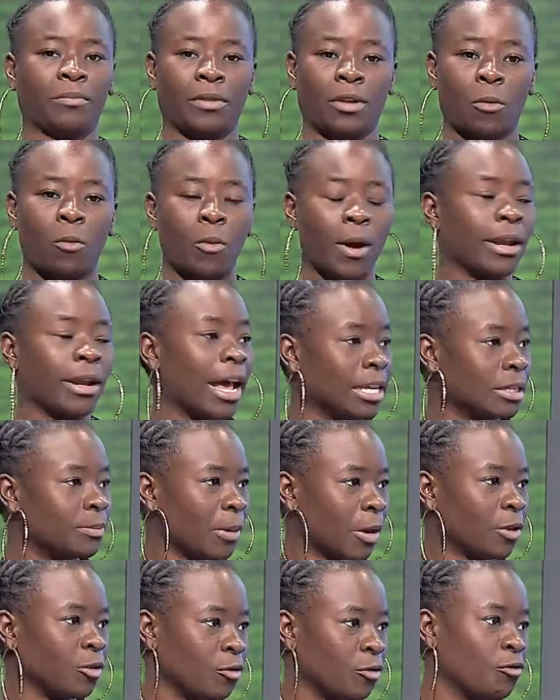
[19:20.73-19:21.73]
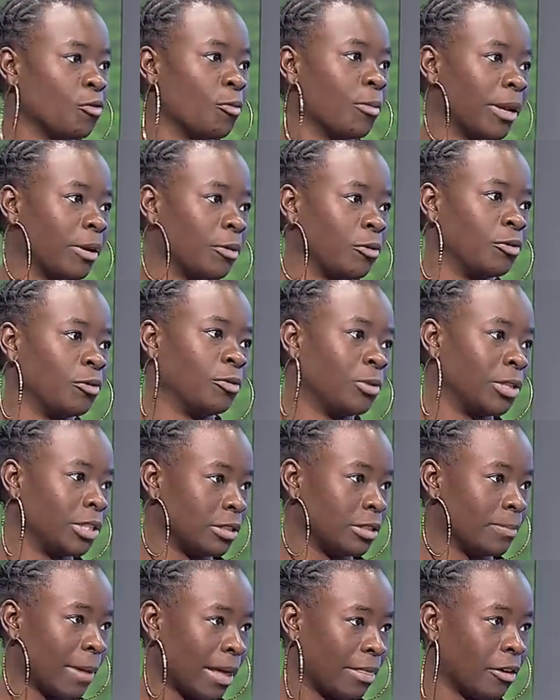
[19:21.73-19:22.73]
one aspect of womanhood, which
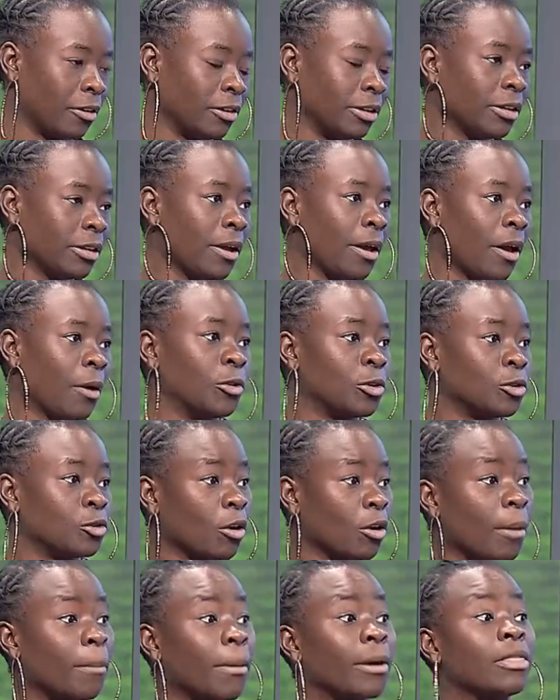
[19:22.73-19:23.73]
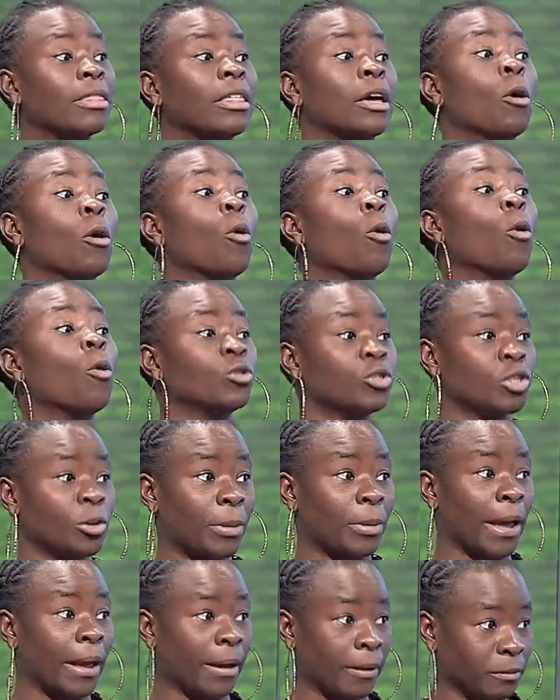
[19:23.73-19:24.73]
is motherhood. We should talk about the whole
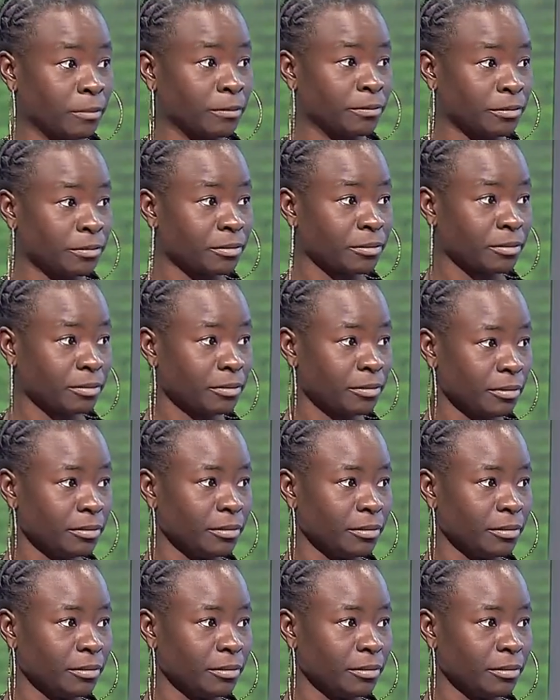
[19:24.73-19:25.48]
shebang. Yeah,